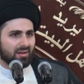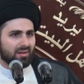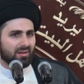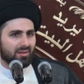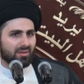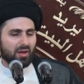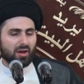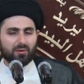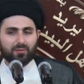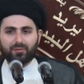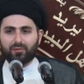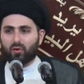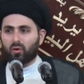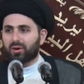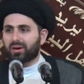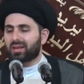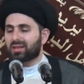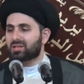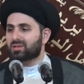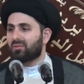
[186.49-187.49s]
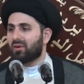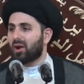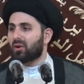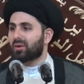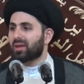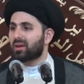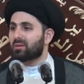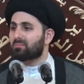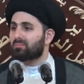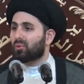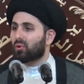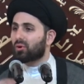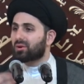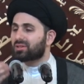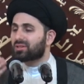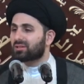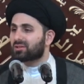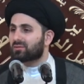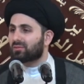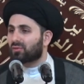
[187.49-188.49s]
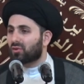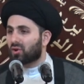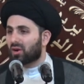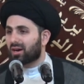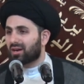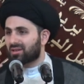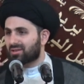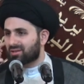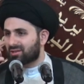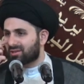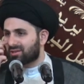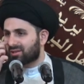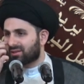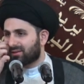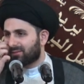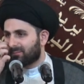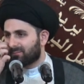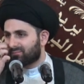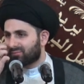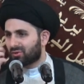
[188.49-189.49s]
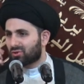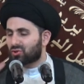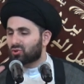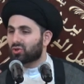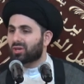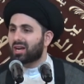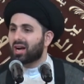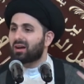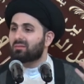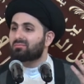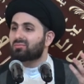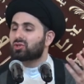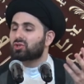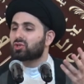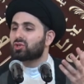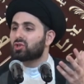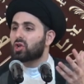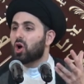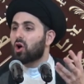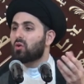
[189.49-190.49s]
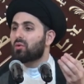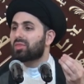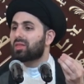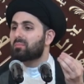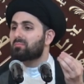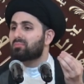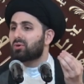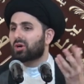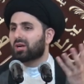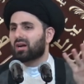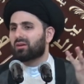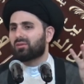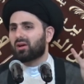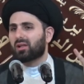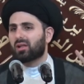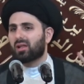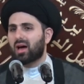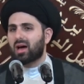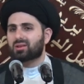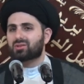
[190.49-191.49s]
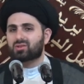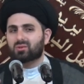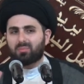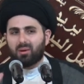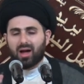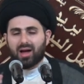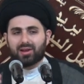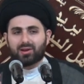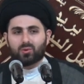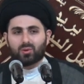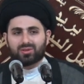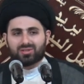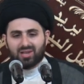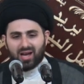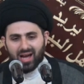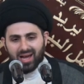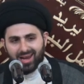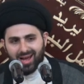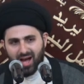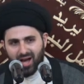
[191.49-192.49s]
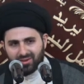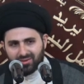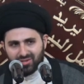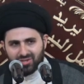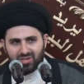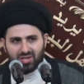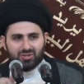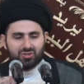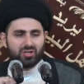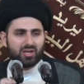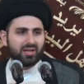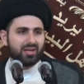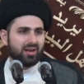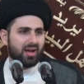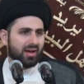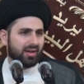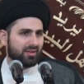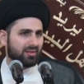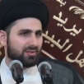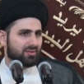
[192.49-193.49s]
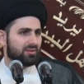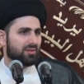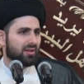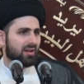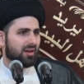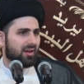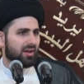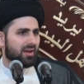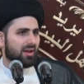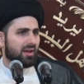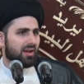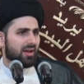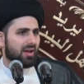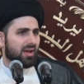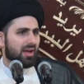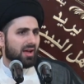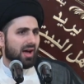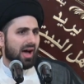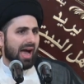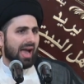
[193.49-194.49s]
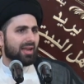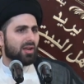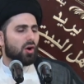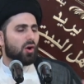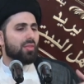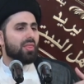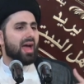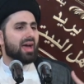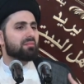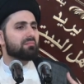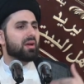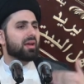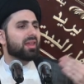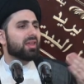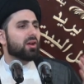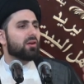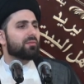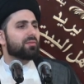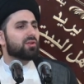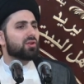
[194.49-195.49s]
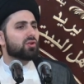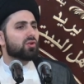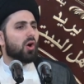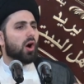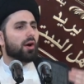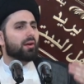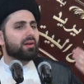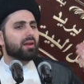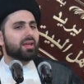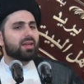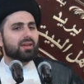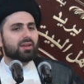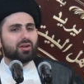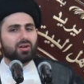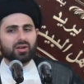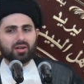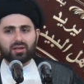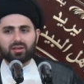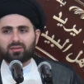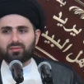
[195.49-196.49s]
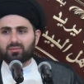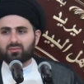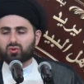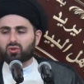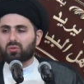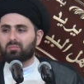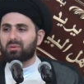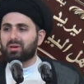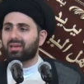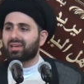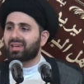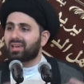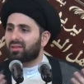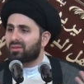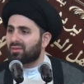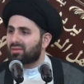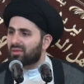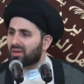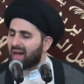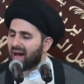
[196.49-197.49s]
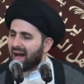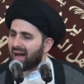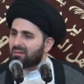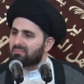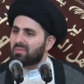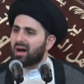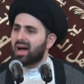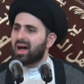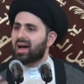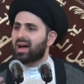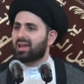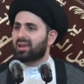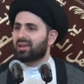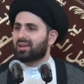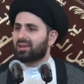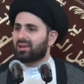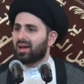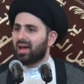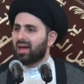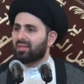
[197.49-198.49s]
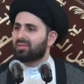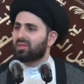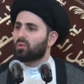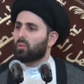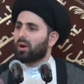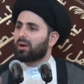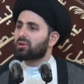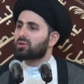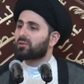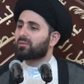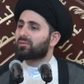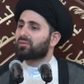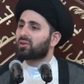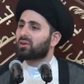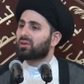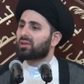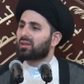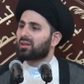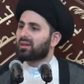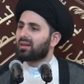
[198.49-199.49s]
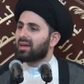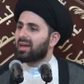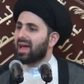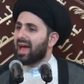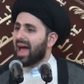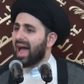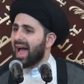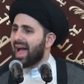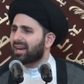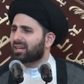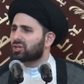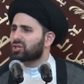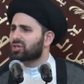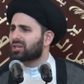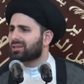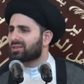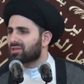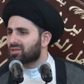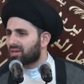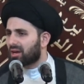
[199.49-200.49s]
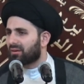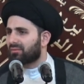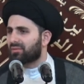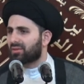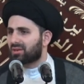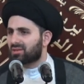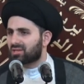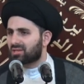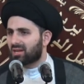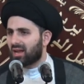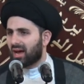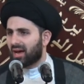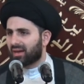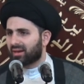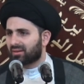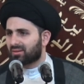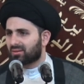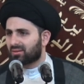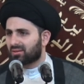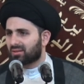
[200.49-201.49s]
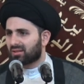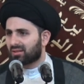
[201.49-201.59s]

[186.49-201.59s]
Therefore, it is very important for us to come to know the book of Allah subhanahu wa ta'ala on such a night. I know that many of you are eager to begin the a'mal and the wonderful actions of this night.